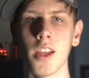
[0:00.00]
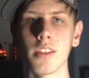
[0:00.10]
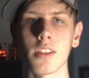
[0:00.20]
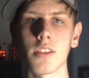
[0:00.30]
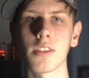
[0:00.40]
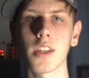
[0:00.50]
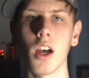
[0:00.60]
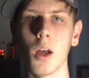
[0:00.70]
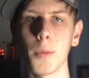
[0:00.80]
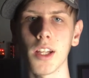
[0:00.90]
such as
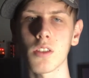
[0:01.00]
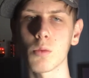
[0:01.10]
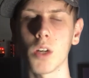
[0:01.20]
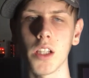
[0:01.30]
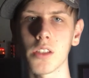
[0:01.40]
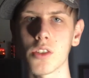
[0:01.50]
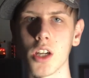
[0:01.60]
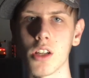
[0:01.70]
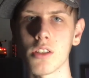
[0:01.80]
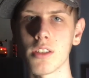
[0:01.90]
car mounts, wireless
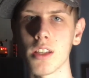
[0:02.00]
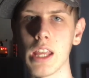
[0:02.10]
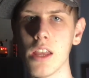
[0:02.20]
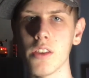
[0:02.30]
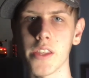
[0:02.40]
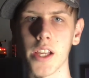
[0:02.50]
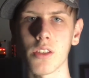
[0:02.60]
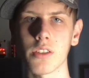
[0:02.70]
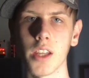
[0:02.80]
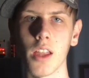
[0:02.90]
chargers, and anything
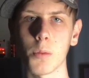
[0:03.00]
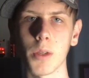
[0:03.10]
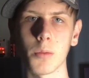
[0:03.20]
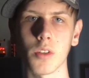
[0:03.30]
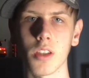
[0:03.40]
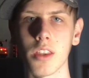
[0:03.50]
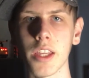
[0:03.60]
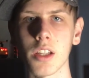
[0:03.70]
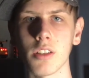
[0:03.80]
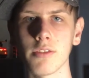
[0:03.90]
else that other people can
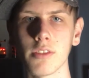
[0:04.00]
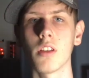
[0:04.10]
think of.